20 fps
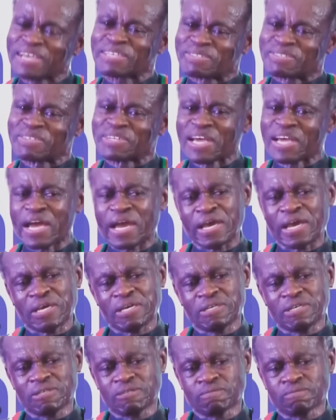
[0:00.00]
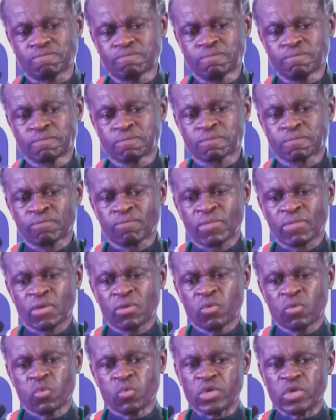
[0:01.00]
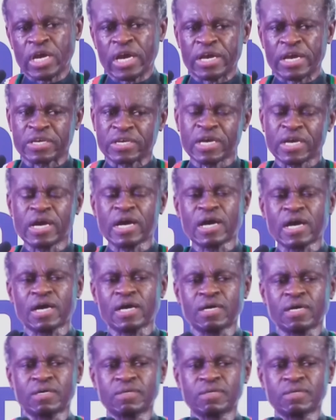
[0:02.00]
today, we are here